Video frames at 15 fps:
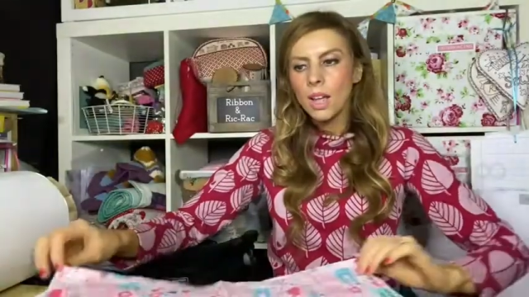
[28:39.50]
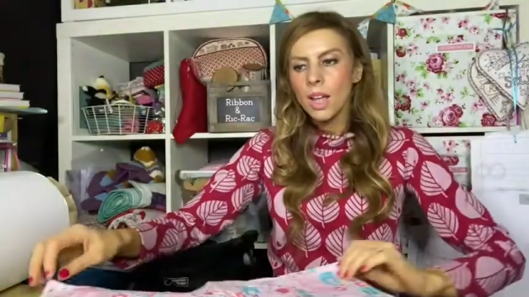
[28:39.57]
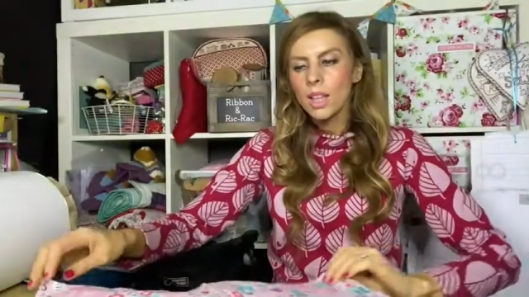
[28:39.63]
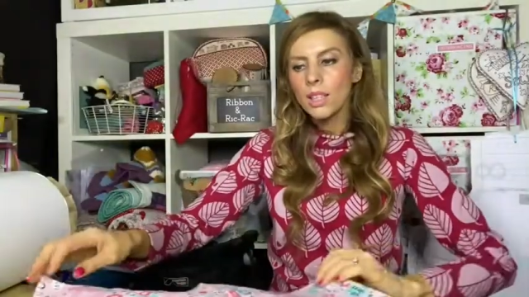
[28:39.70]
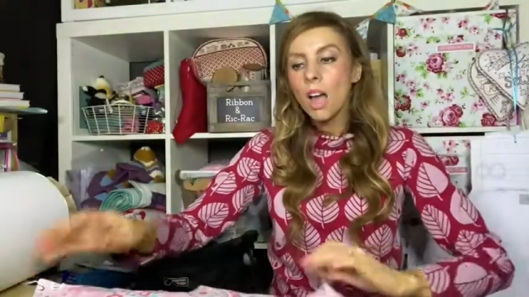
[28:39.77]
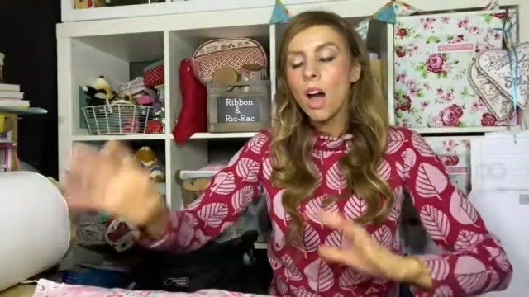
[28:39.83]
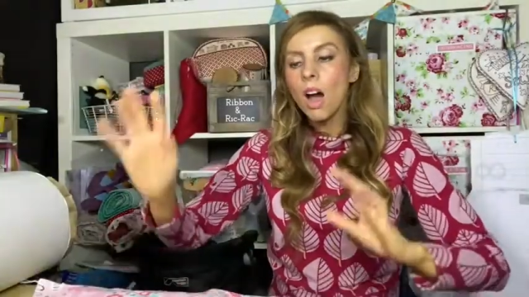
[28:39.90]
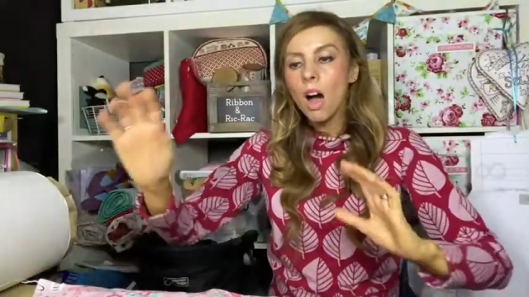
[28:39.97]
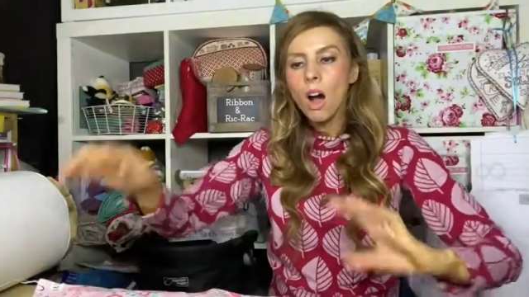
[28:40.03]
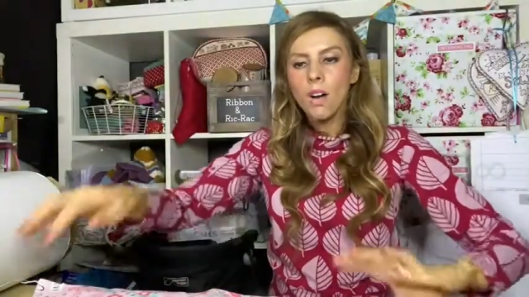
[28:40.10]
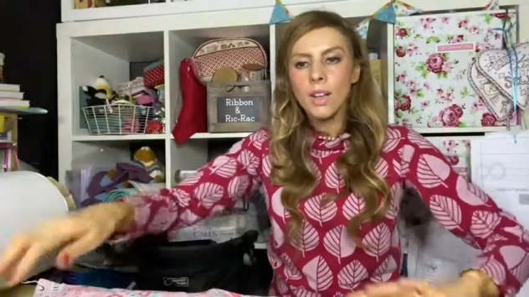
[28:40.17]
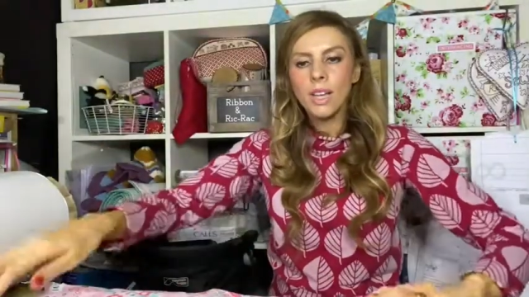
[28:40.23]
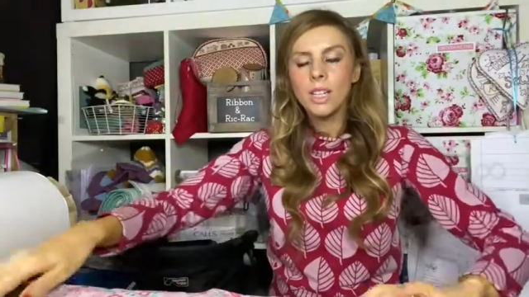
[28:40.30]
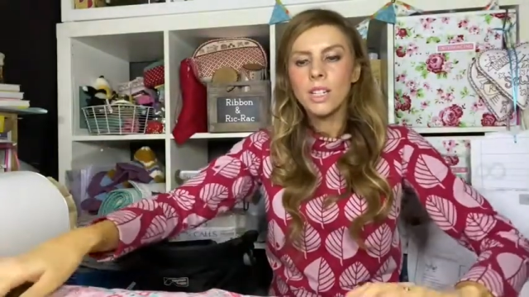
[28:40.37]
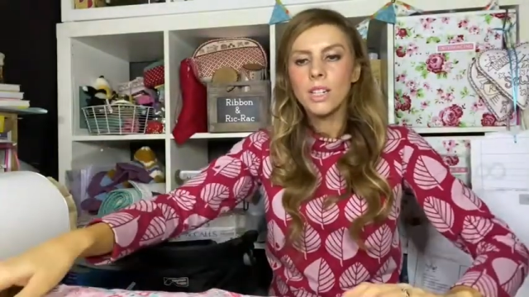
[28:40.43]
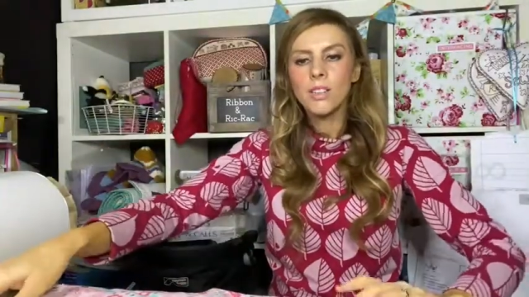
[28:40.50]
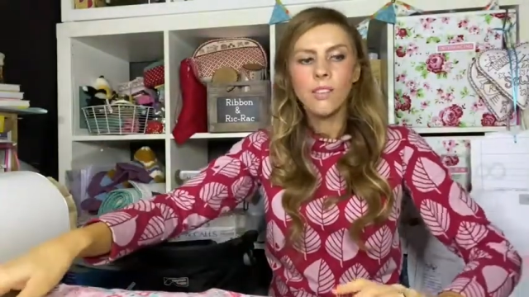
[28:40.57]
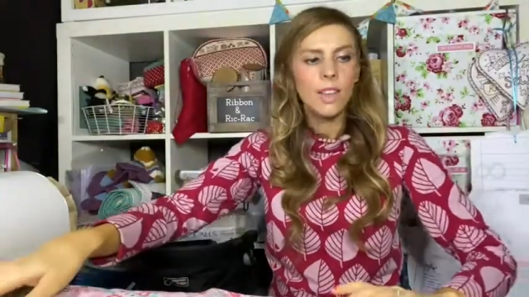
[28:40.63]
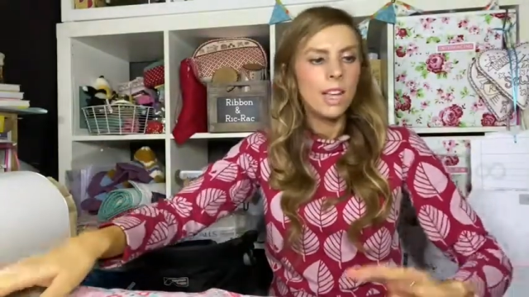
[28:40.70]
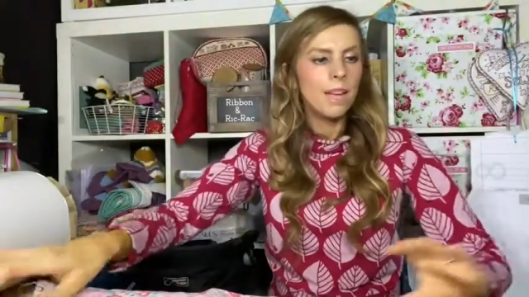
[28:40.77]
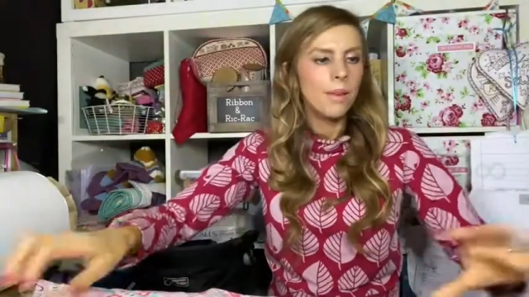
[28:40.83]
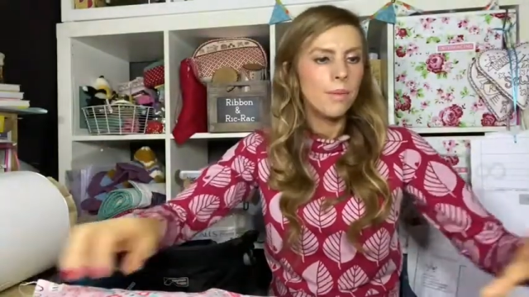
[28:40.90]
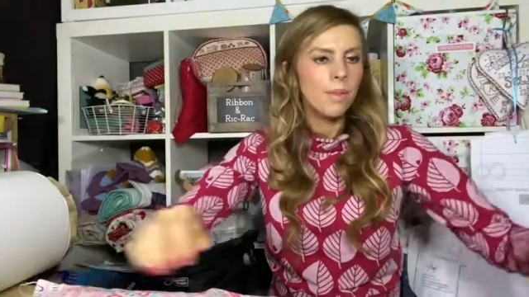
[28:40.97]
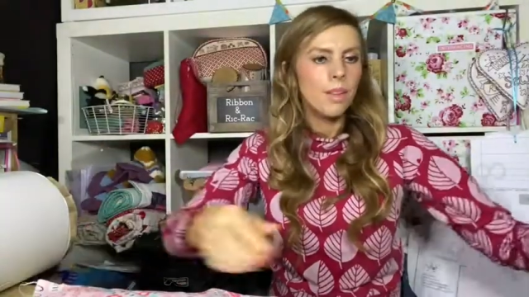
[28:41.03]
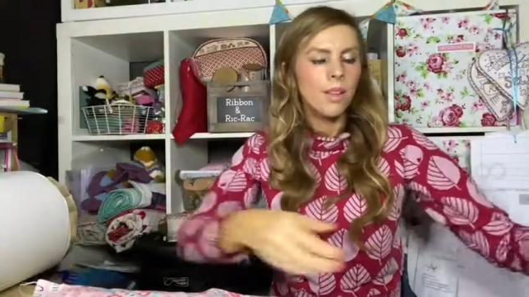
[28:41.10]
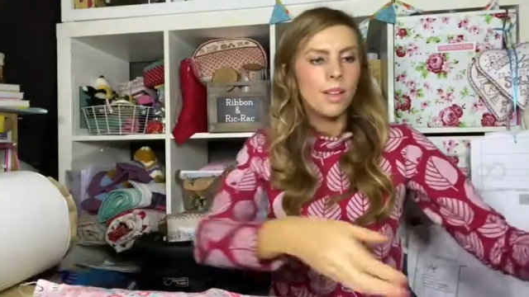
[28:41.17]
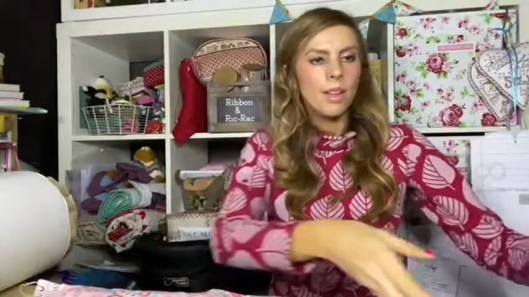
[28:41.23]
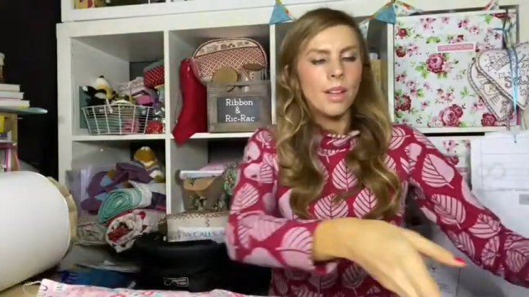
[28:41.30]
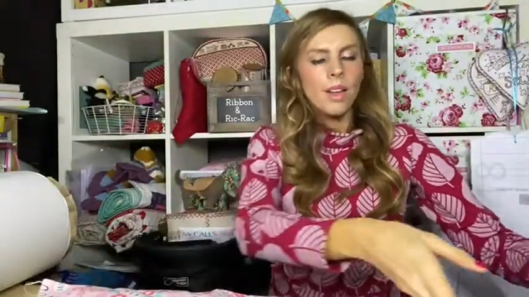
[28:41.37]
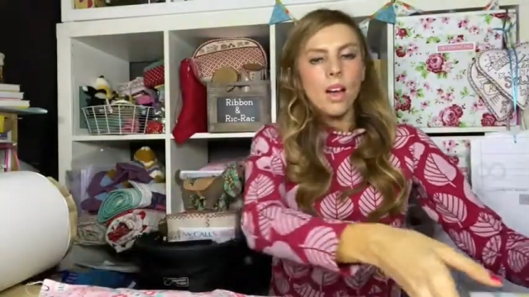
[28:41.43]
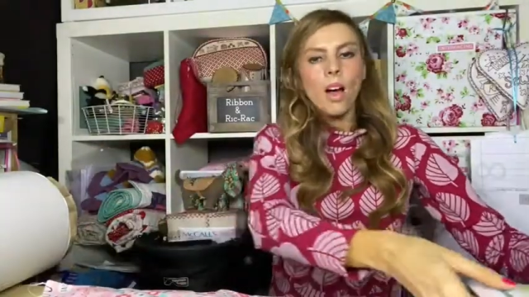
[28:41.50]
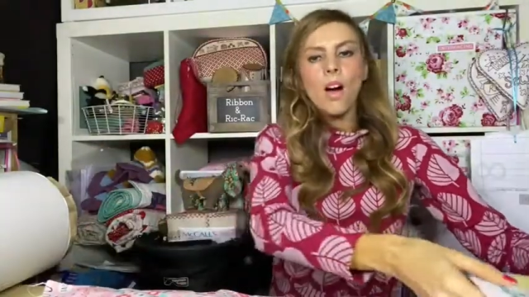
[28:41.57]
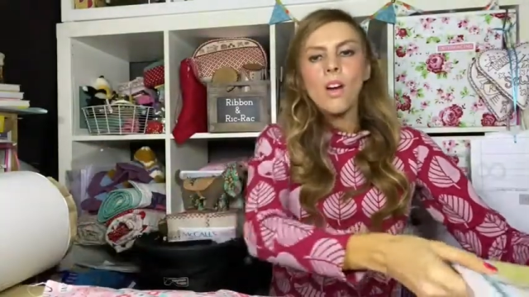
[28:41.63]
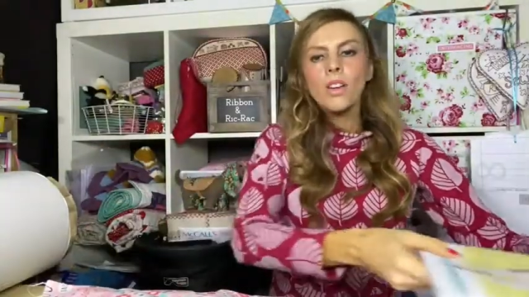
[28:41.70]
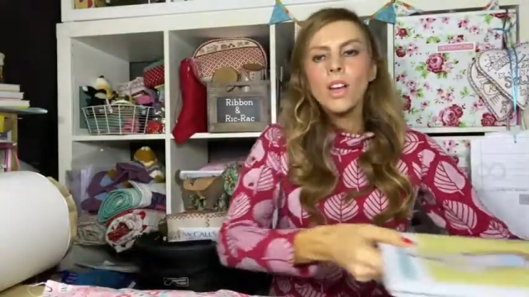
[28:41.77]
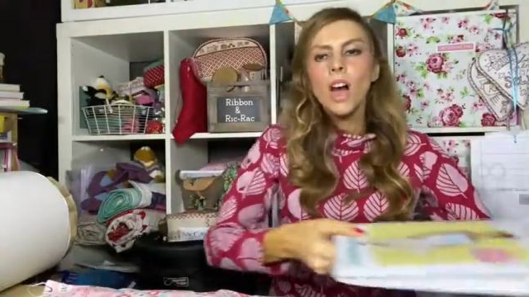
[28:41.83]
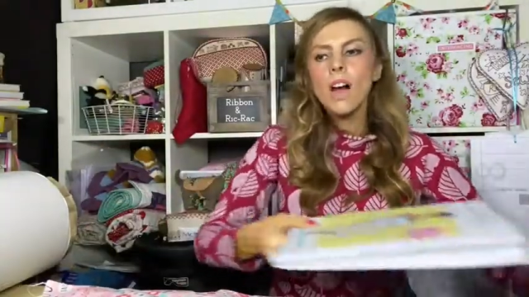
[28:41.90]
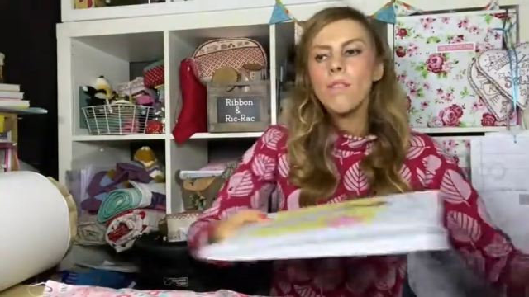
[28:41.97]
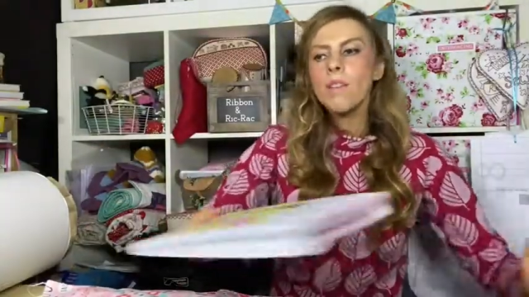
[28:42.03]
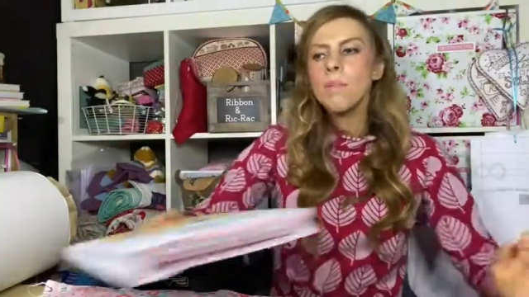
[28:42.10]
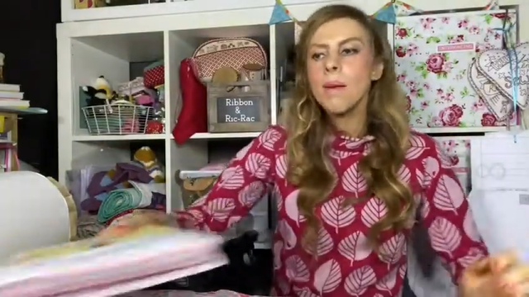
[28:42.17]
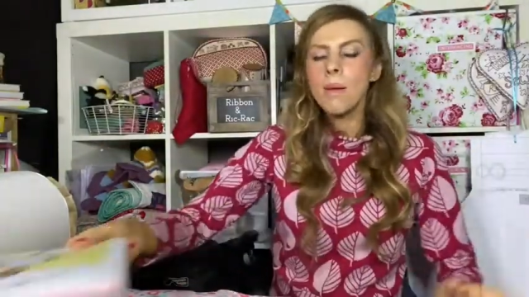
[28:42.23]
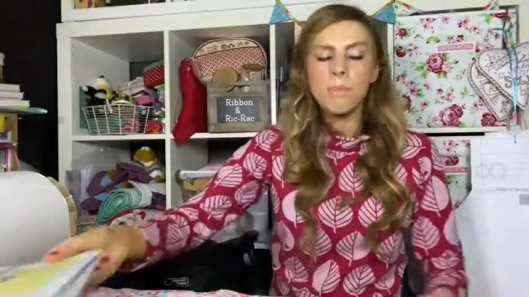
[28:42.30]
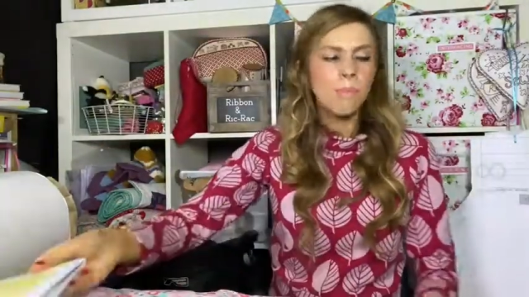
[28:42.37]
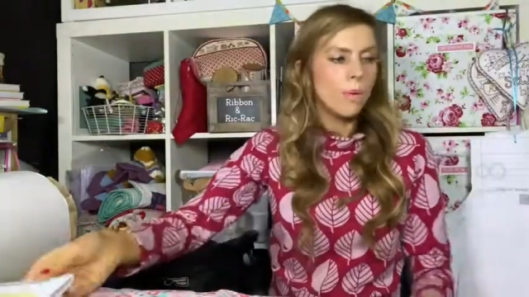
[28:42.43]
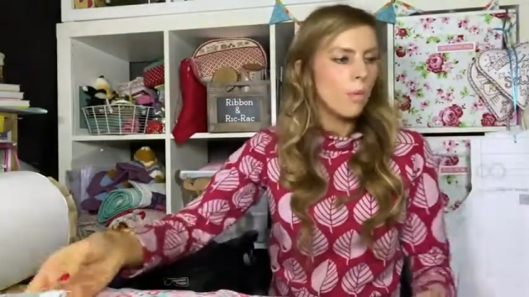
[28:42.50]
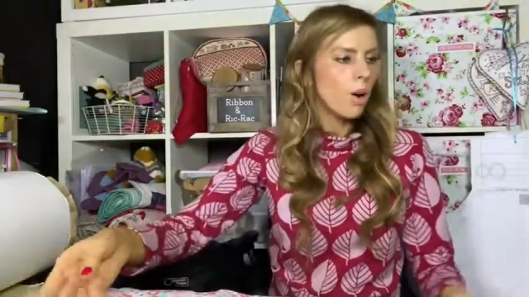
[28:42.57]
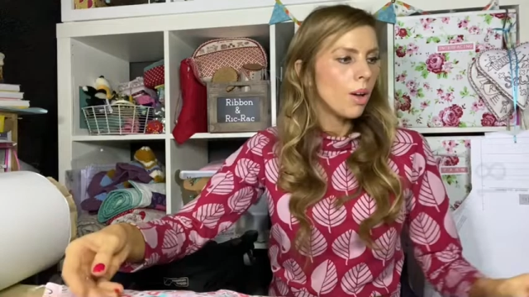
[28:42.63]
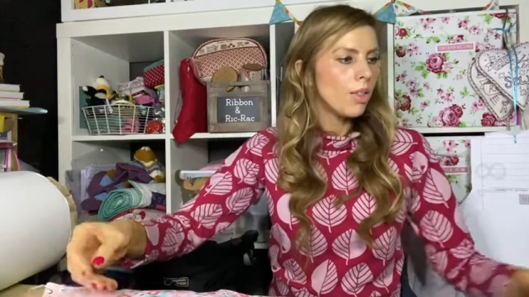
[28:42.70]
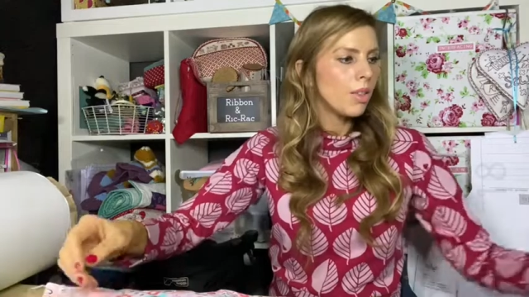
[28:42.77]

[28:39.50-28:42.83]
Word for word: the height of it. I can't remember what